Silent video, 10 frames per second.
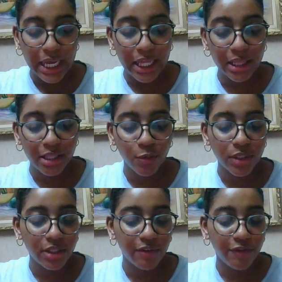and this
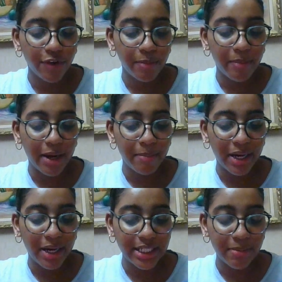was confirmed by
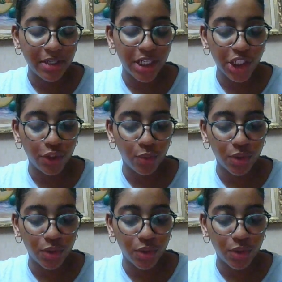my examination,